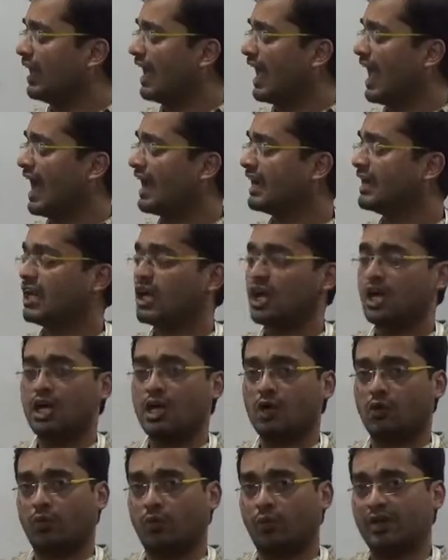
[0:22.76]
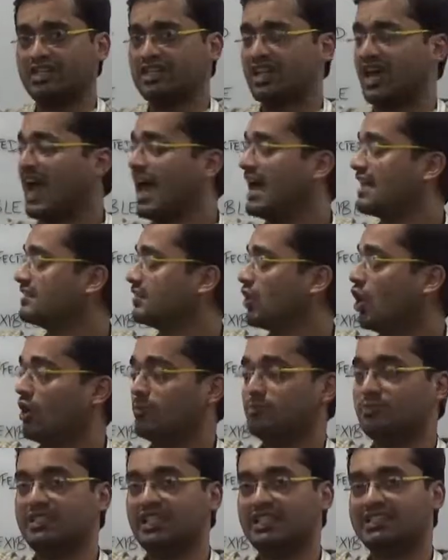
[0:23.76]
and which has
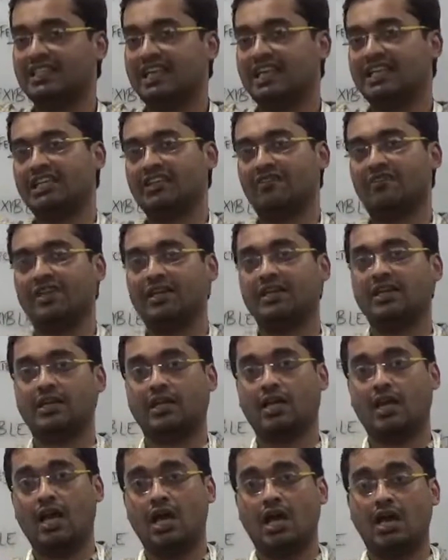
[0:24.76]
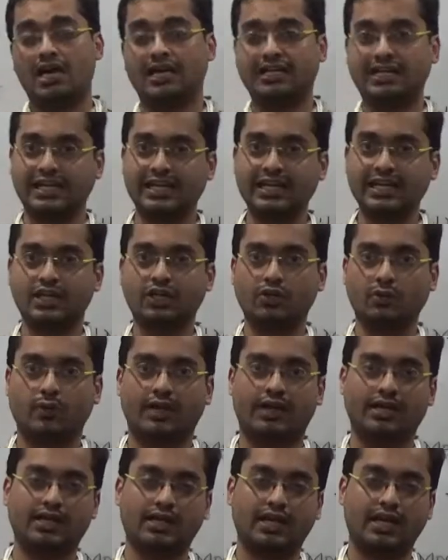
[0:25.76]
objects and event occurring into
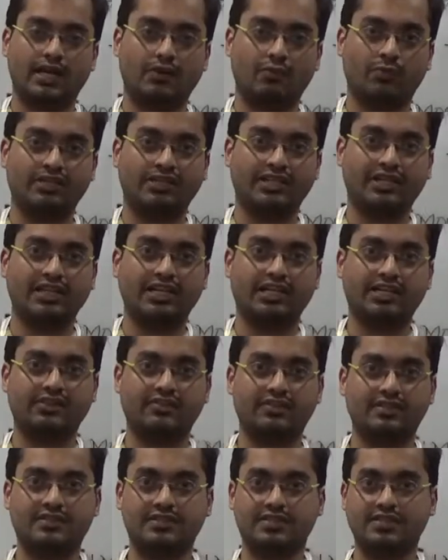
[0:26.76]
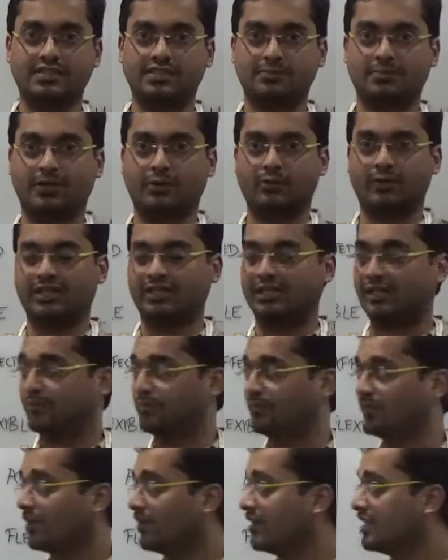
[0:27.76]
it with a relative distance between them.
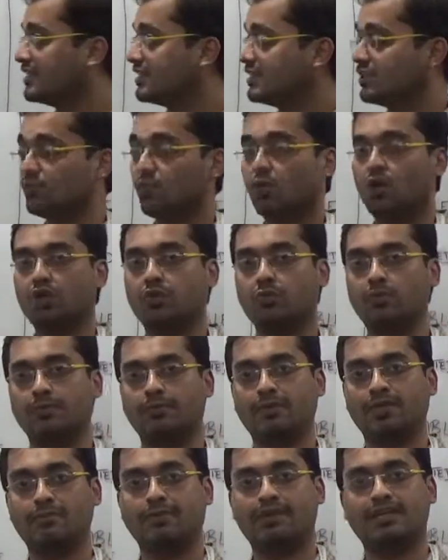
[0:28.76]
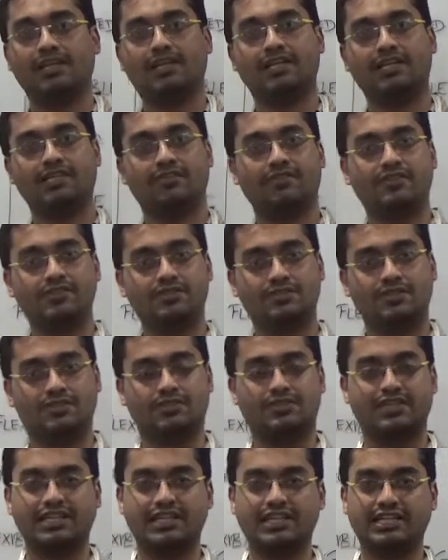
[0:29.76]
Now let's see what do we mean by relative
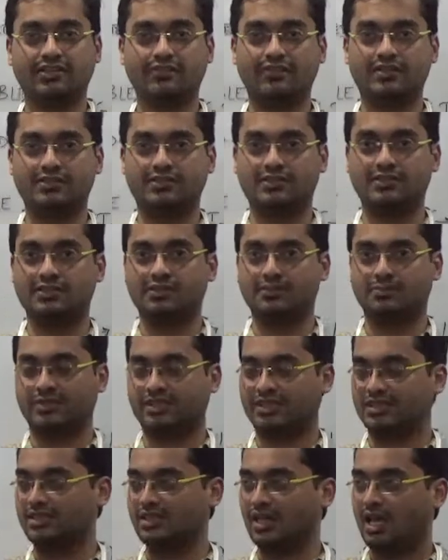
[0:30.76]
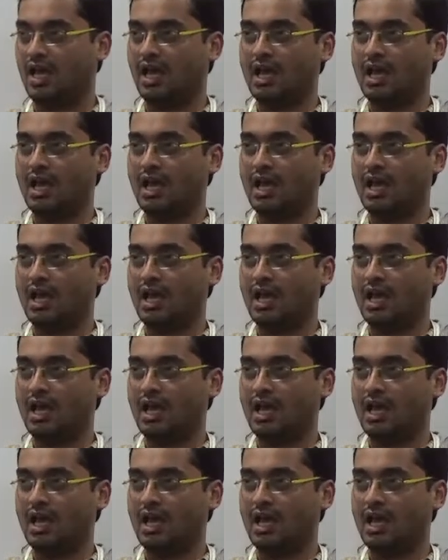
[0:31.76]
distance. Relative distance means